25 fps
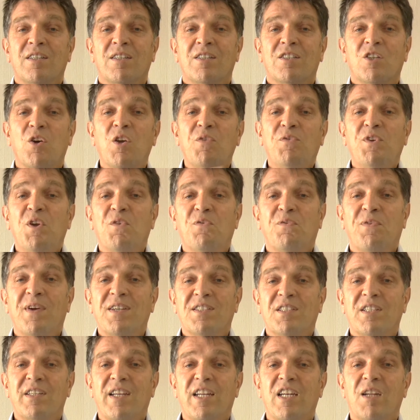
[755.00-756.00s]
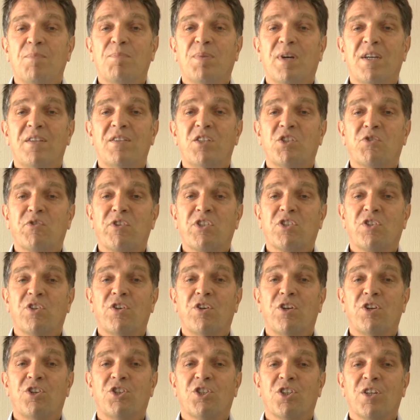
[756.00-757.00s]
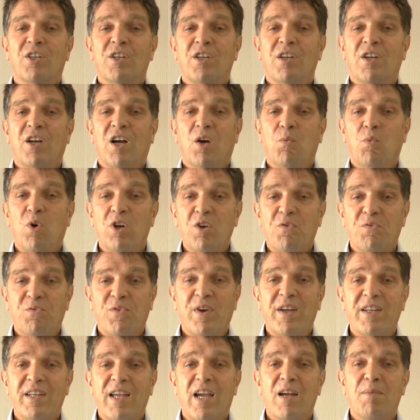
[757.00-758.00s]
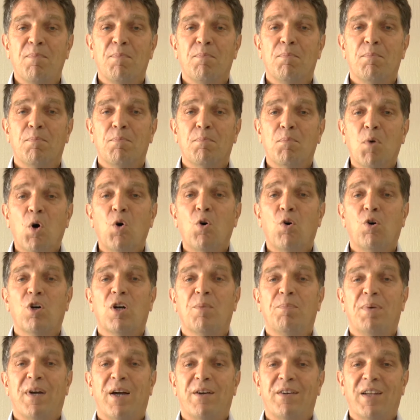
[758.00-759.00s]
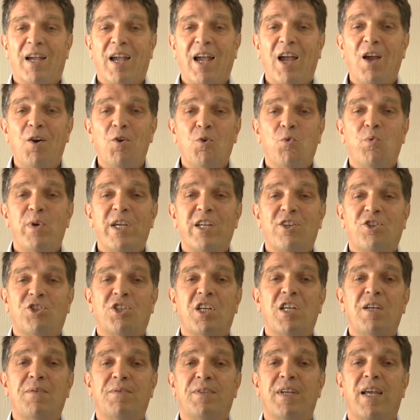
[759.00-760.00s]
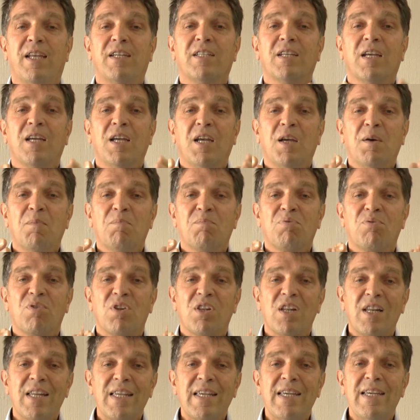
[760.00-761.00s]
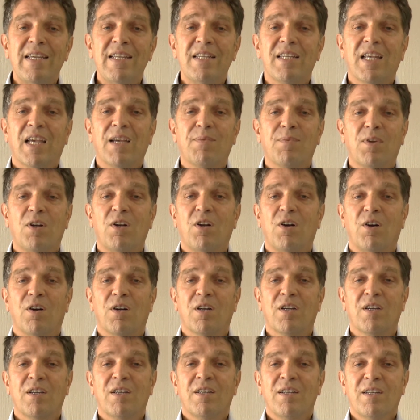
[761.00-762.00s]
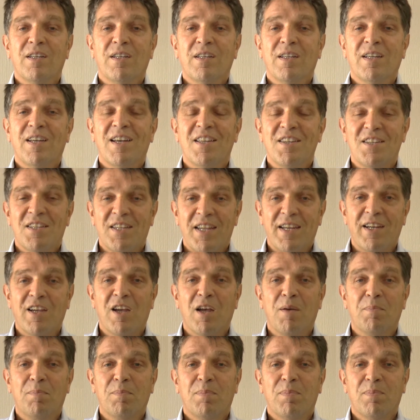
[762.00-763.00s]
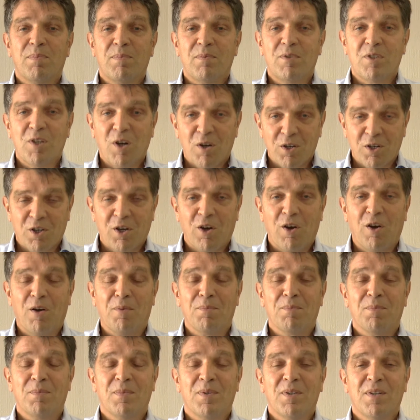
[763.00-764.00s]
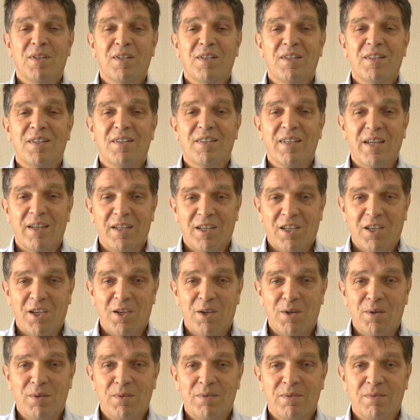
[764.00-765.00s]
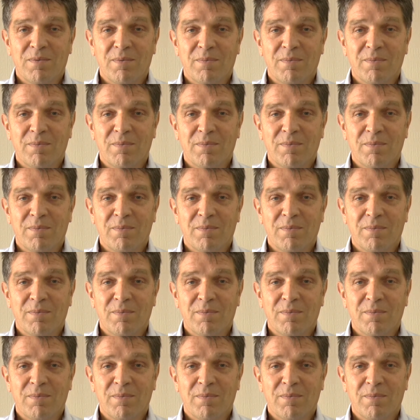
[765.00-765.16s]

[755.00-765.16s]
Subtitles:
So if you're fascinated by this research and want to find out more about how we achieved it, please have a look at withZing.com. Thank you.